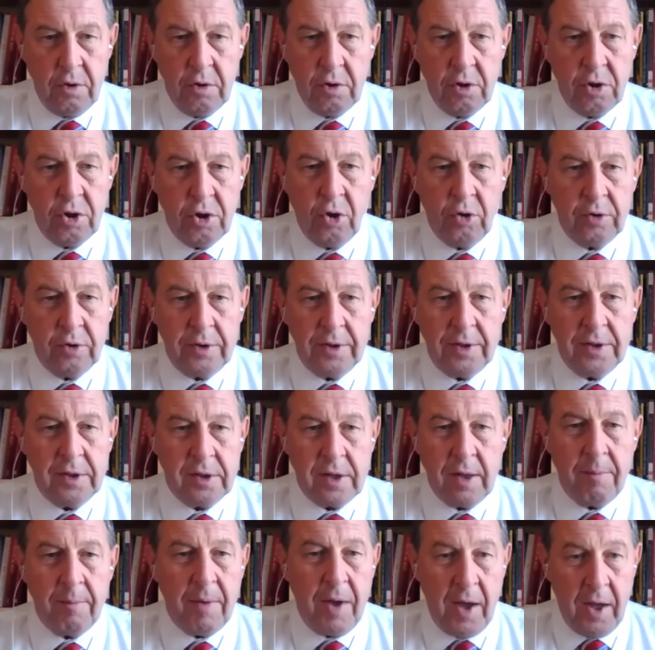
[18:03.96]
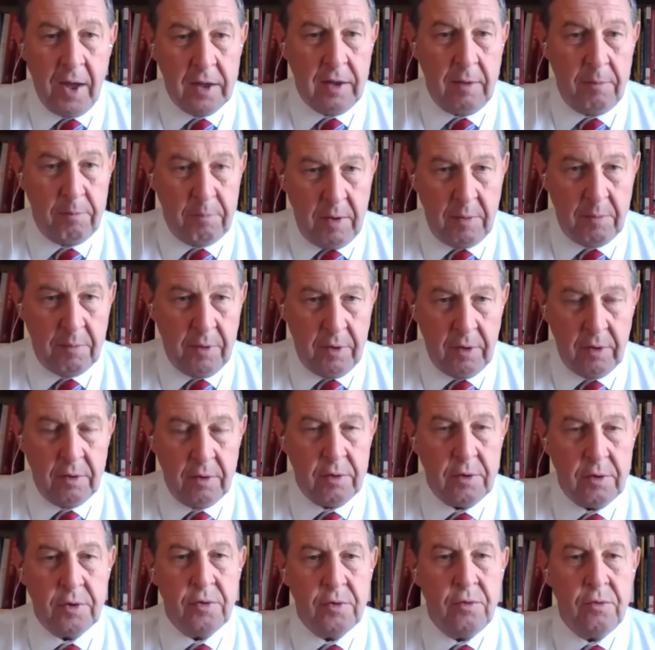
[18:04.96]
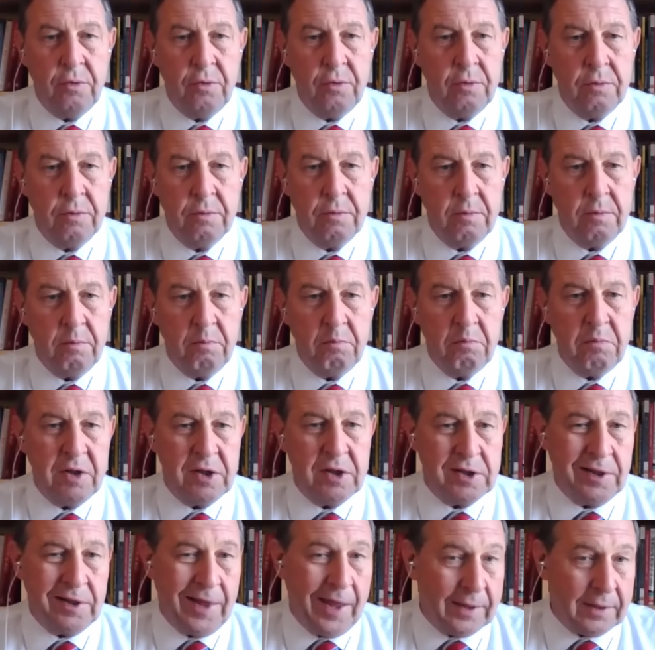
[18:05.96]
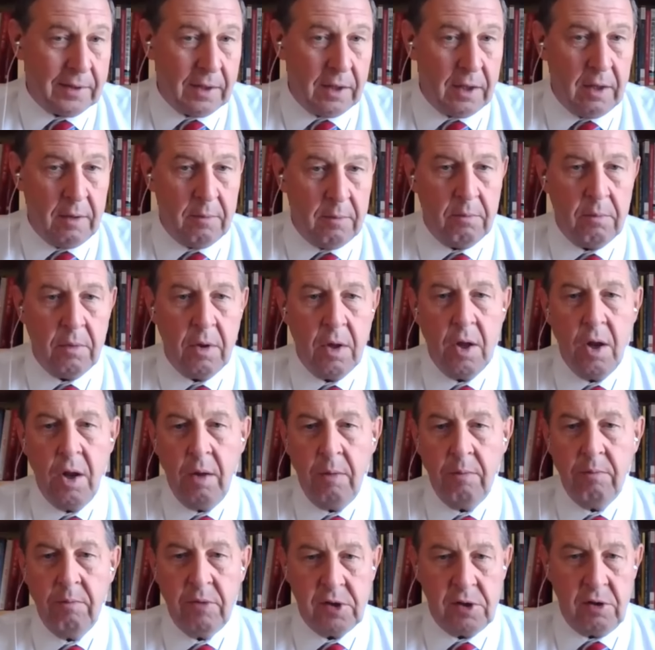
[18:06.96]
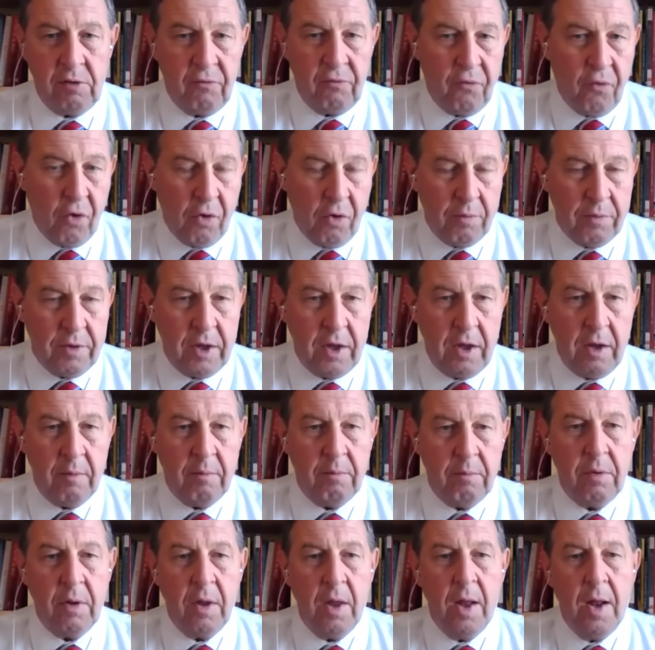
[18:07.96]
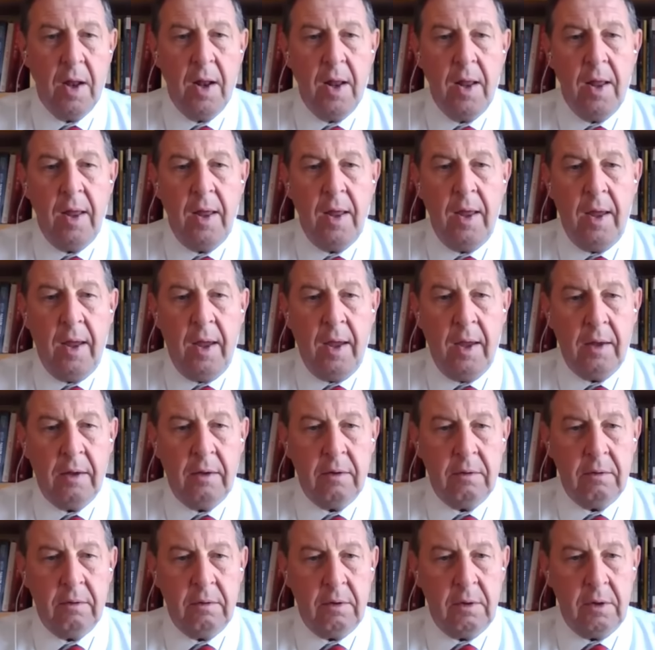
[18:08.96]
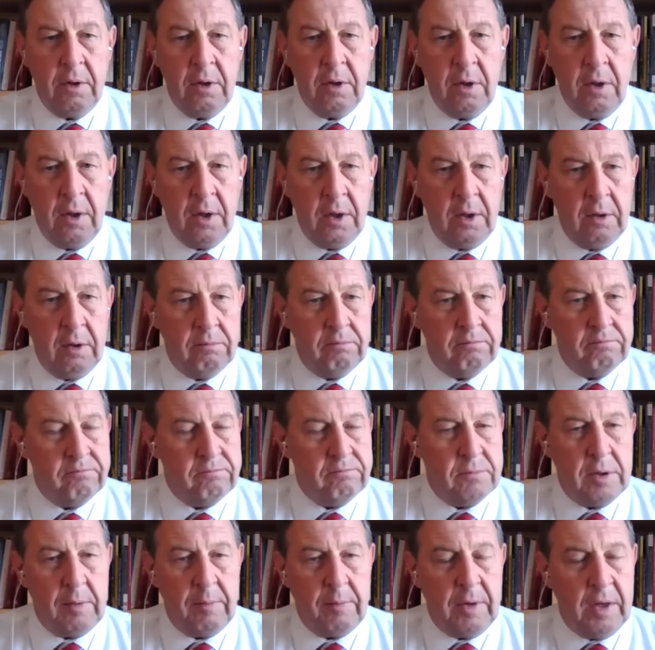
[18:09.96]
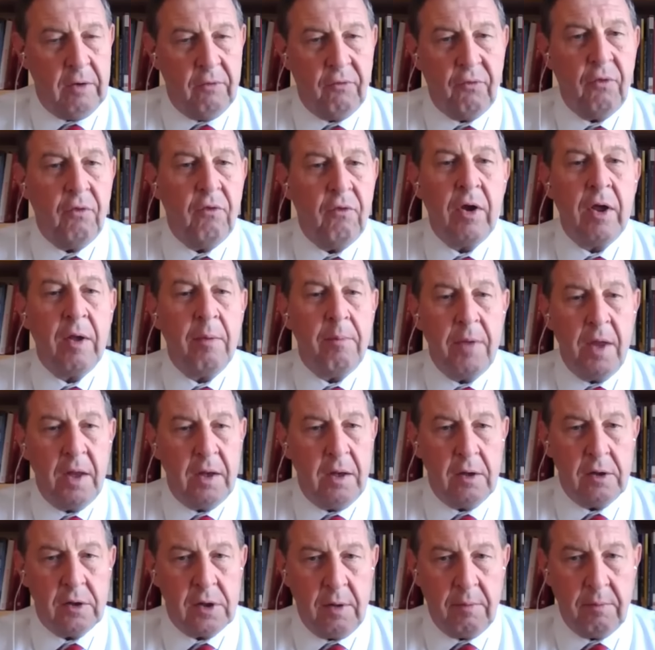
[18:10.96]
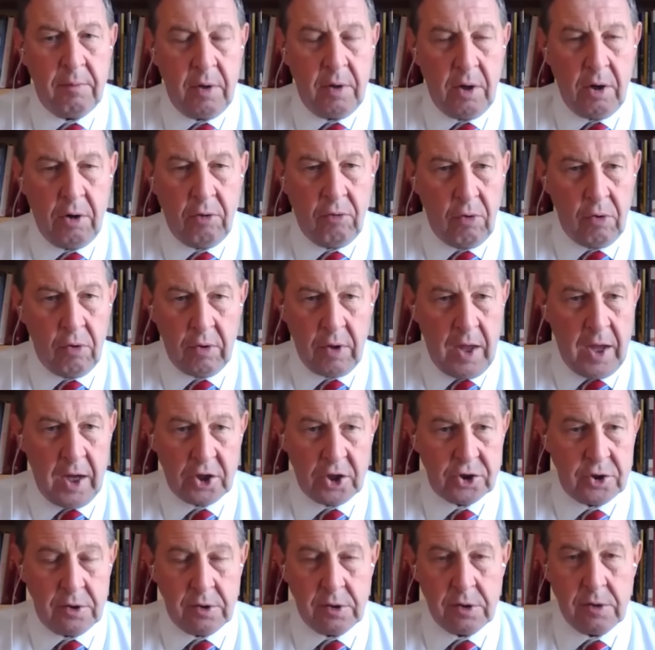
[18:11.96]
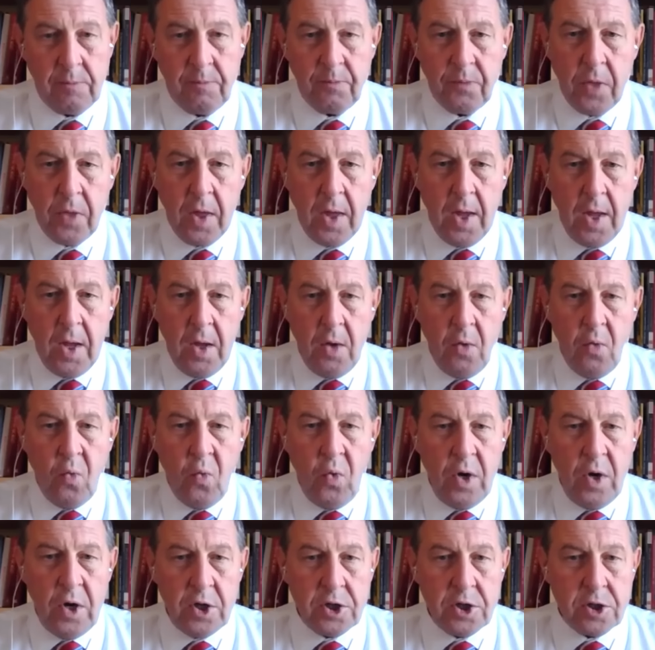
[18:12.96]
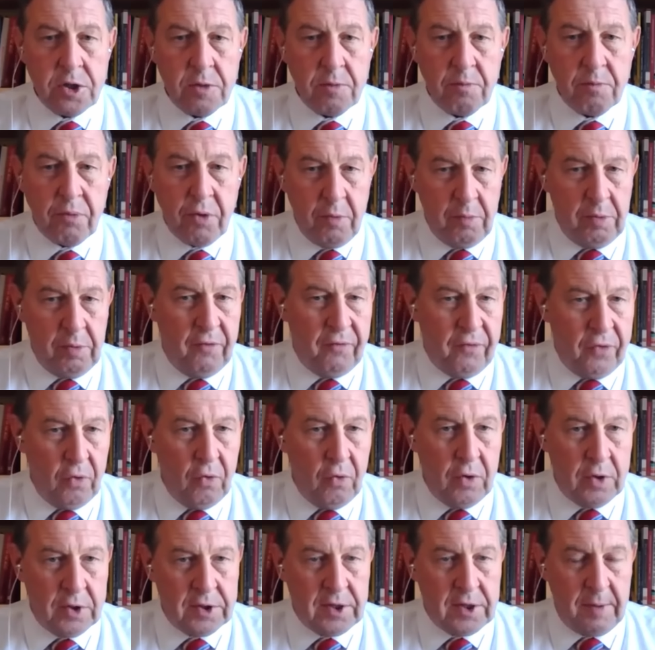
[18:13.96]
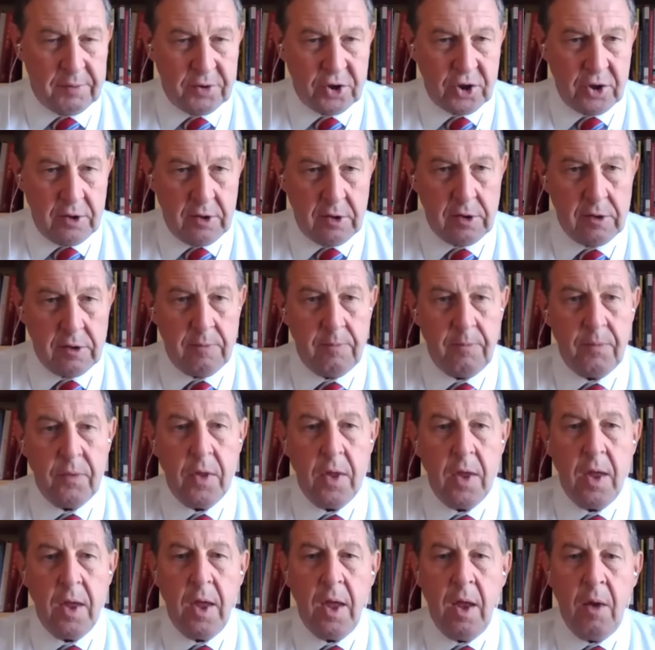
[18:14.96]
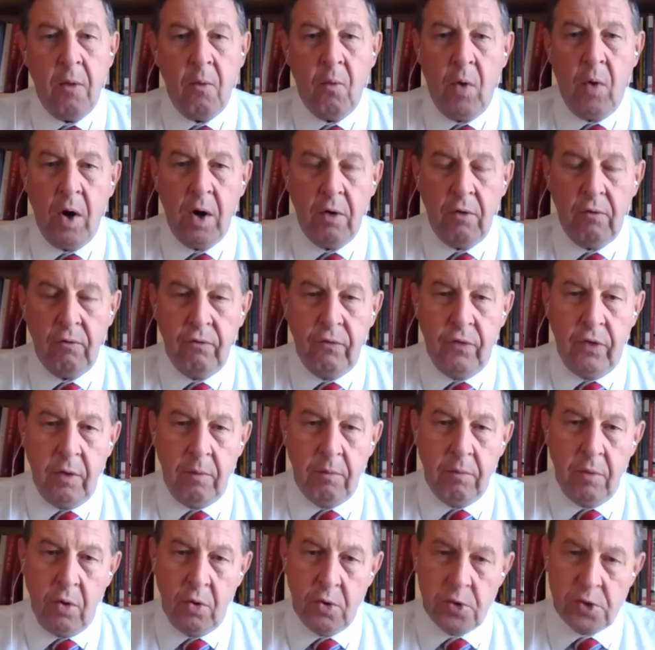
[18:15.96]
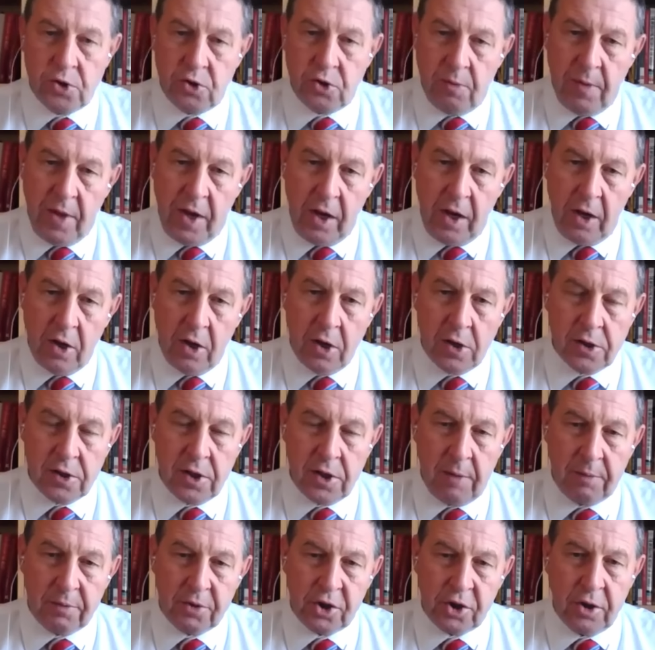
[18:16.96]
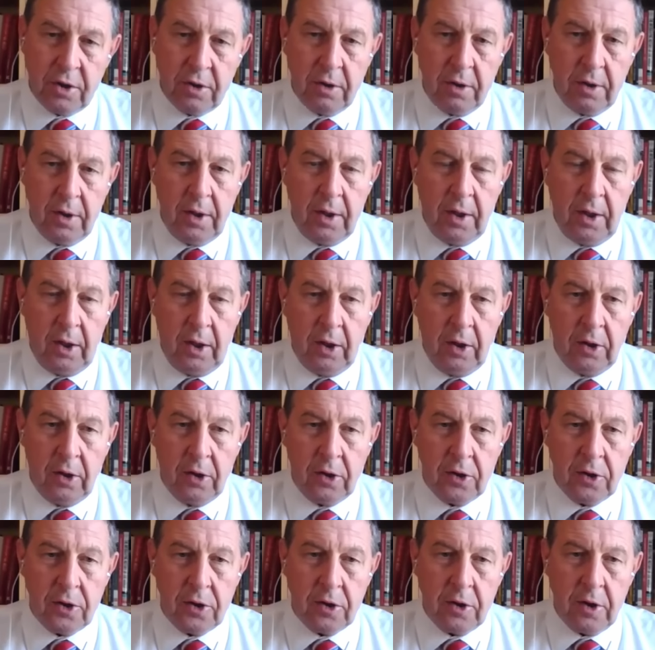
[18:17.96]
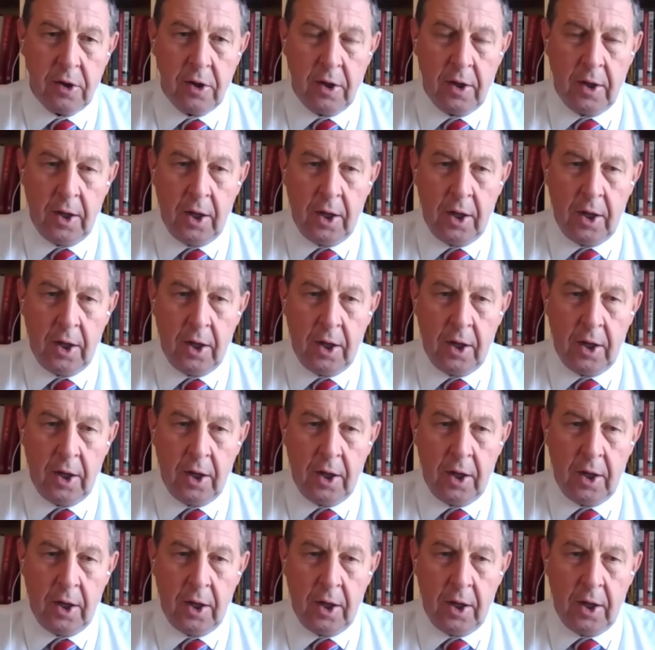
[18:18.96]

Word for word: not some other people who misled him, misinformed him, and kind of recommended some wrong actions, with probably a few exceptions. And one of the most dramatic exceptions is